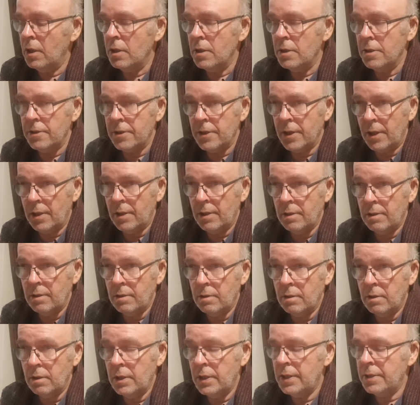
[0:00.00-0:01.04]
So
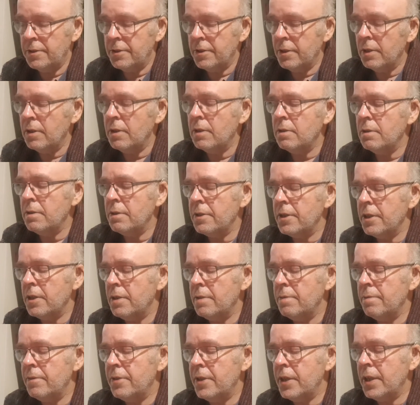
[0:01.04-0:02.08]
it's a
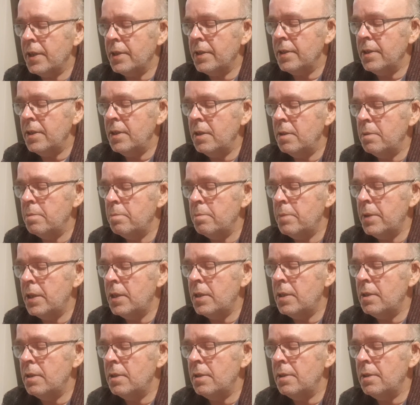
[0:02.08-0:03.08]
long-term thing, but